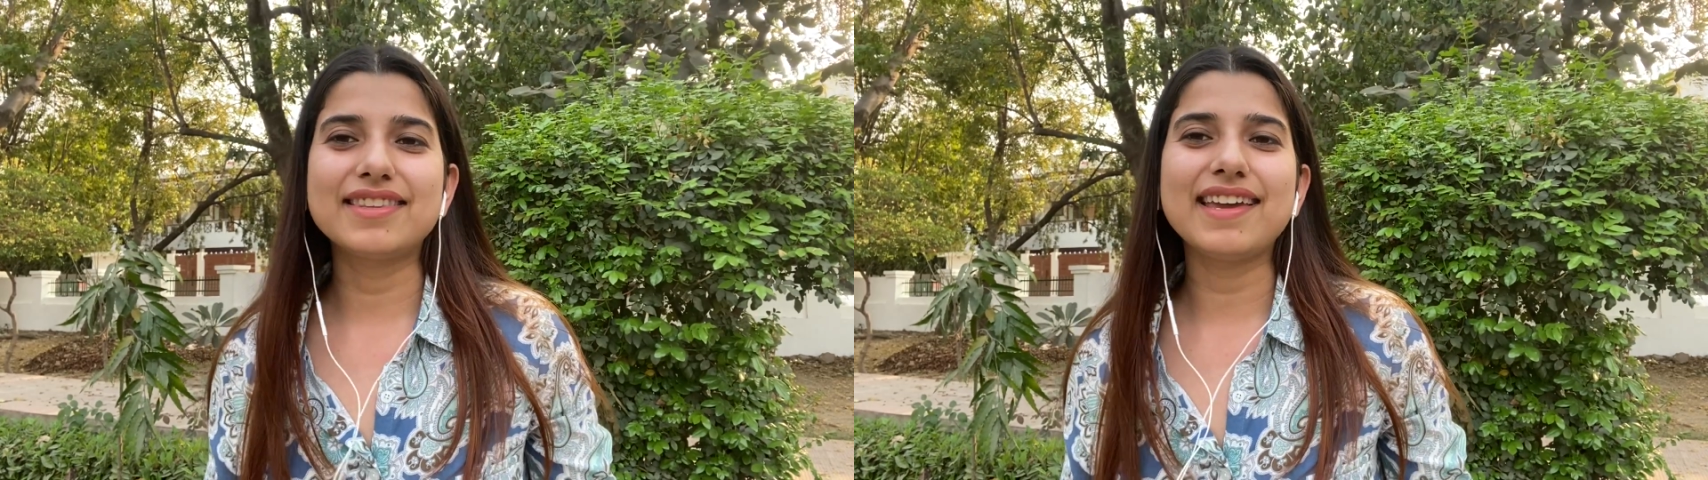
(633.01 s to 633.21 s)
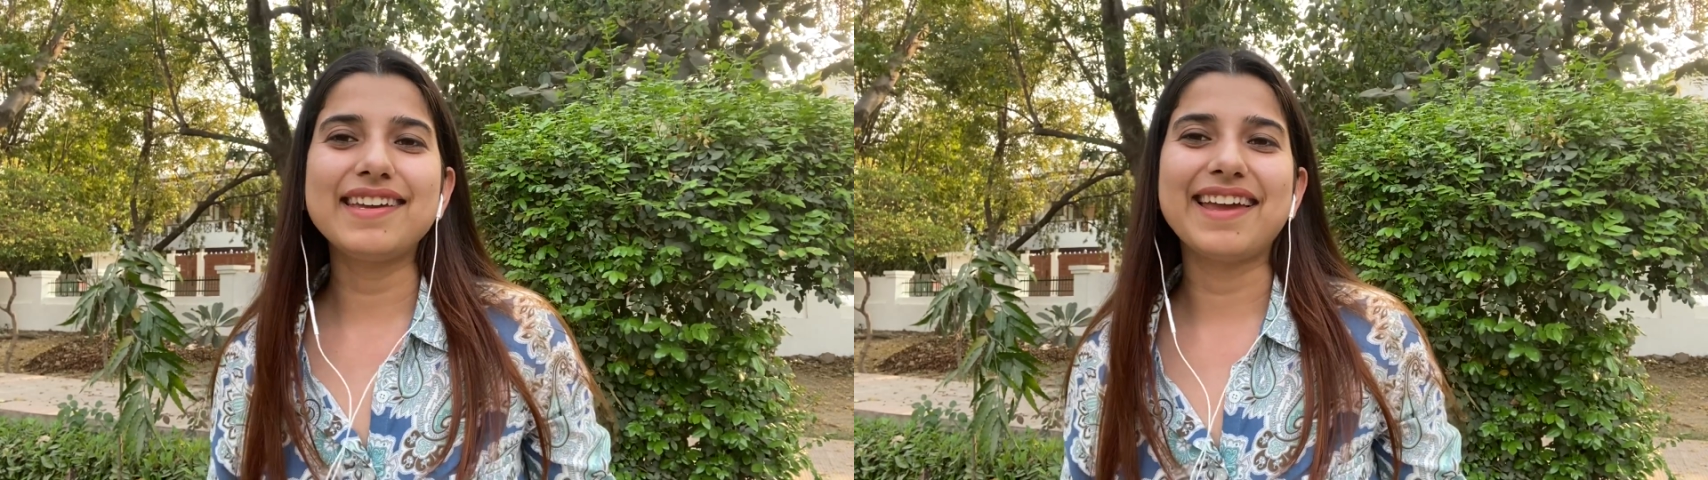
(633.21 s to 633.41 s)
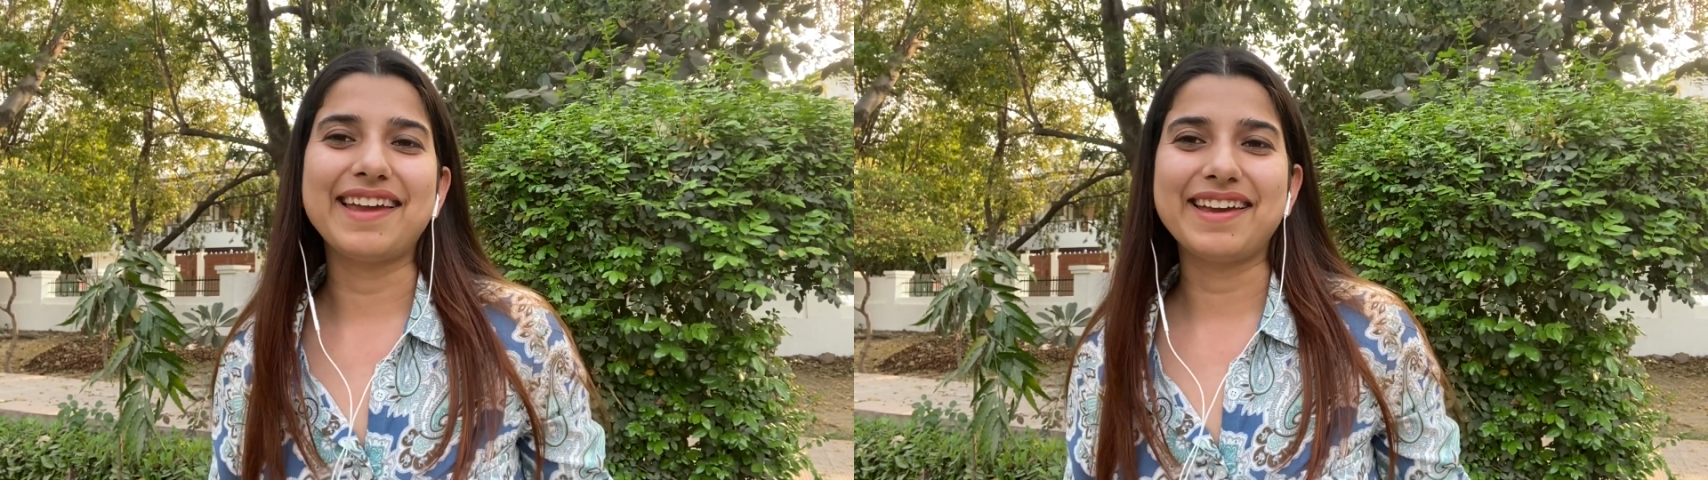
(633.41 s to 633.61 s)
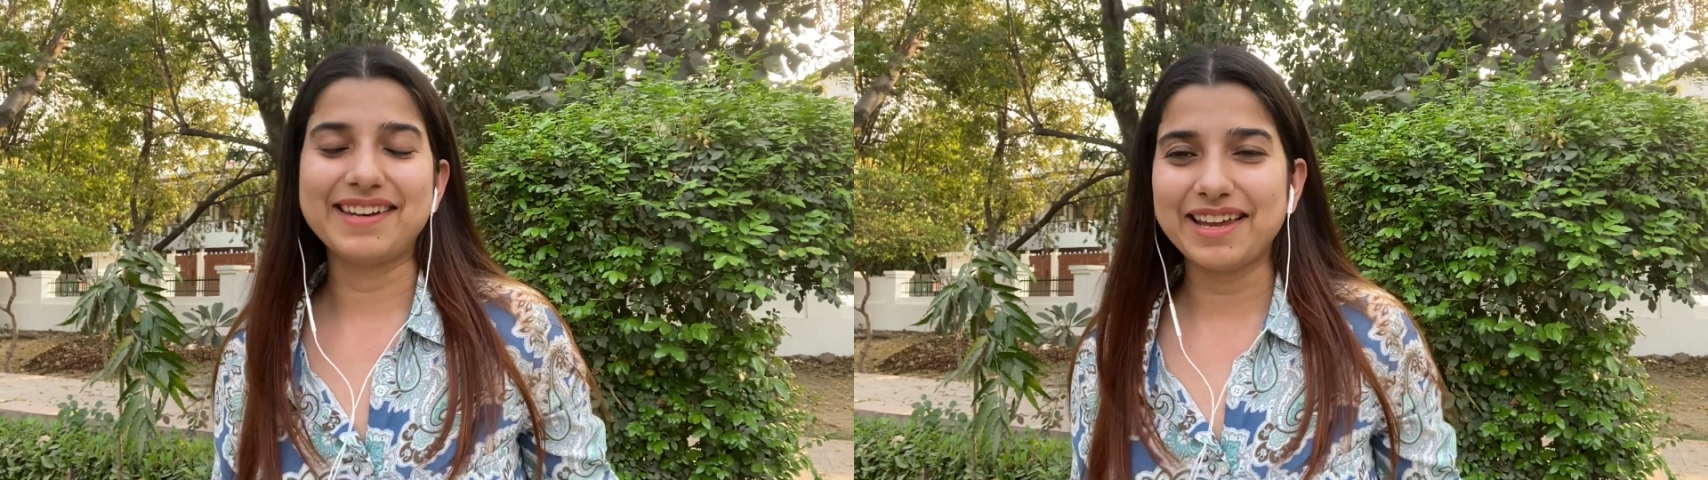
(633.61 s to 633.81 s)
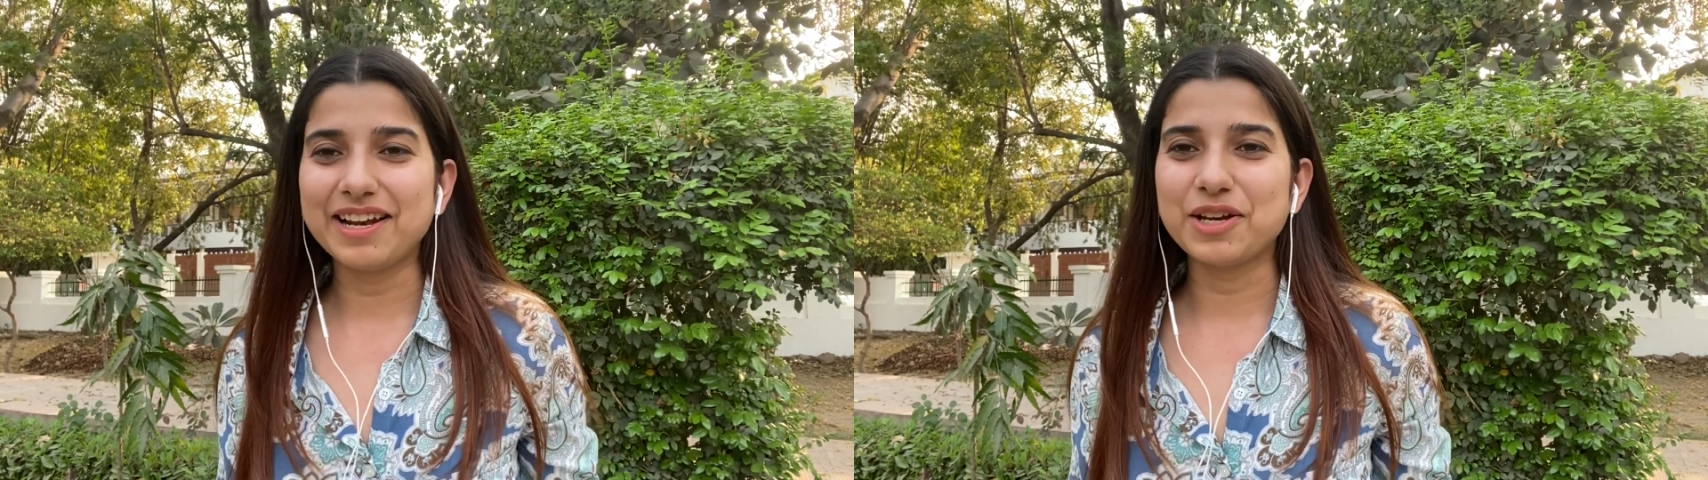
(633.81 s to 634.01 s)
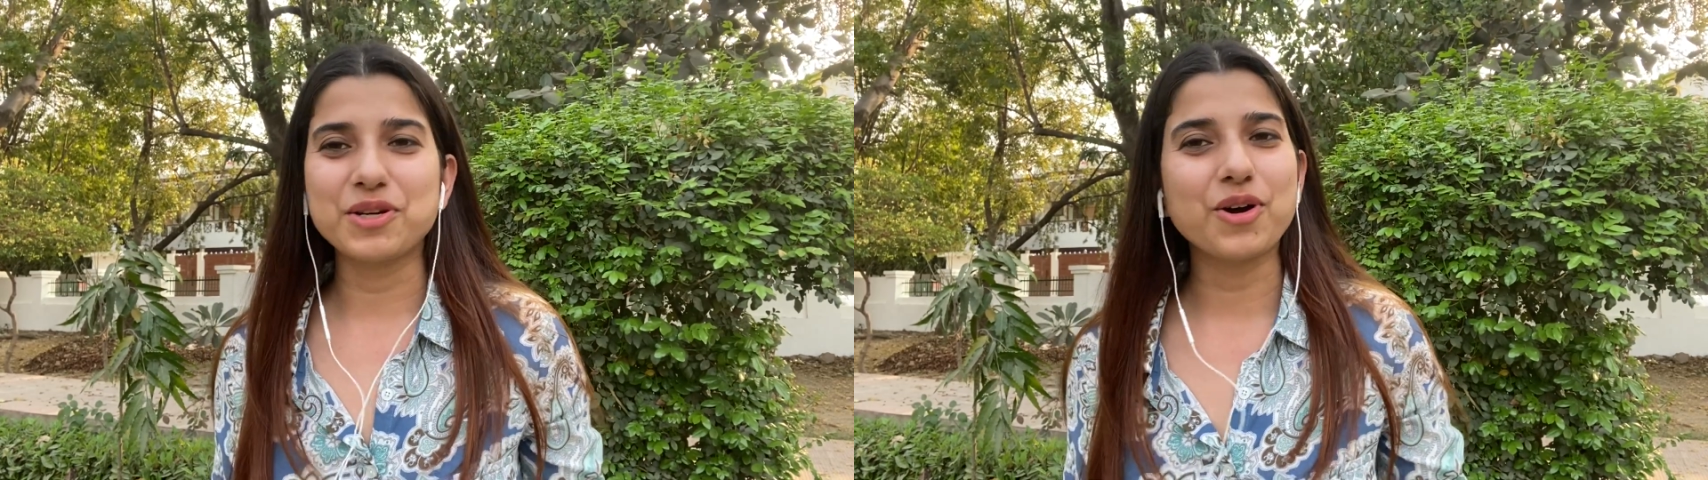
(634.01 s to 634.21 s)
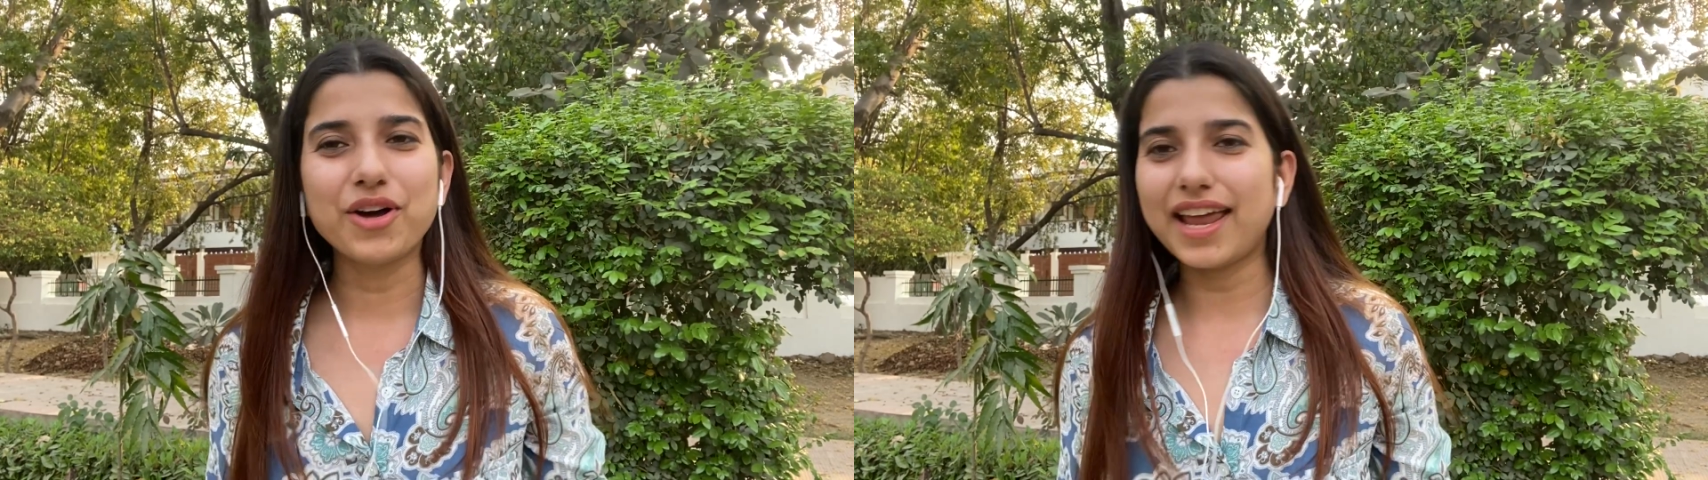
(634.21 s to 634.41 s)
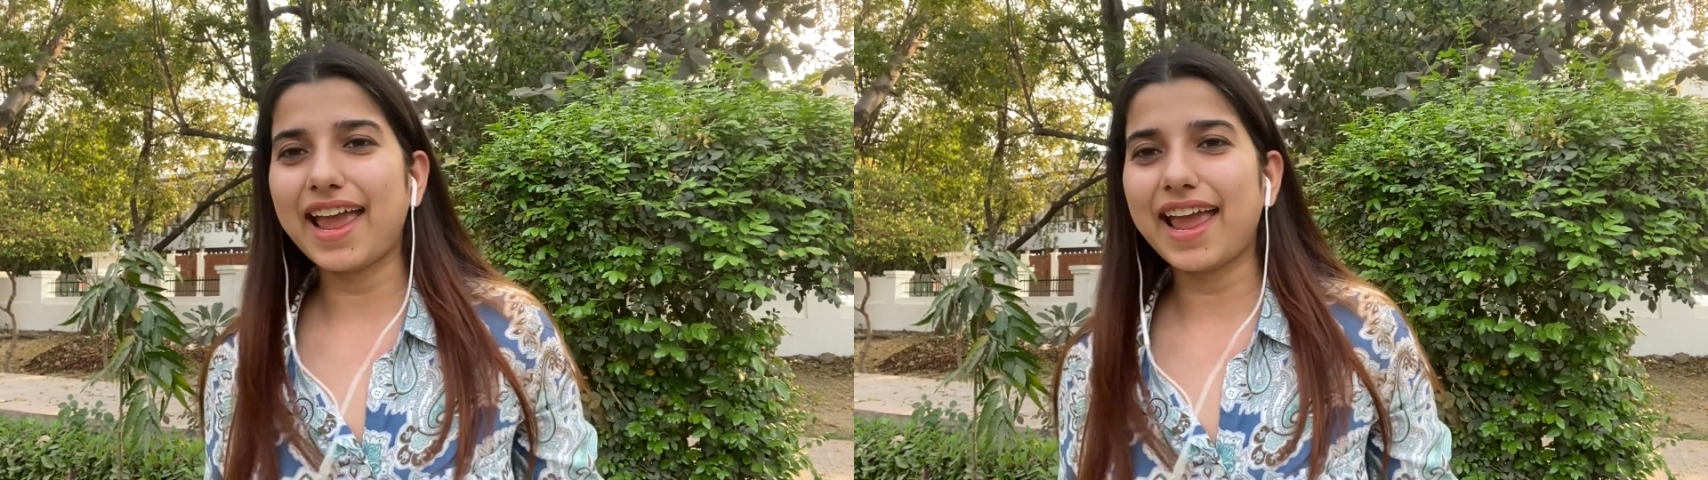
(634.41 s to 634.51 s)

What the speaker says: thinking in English or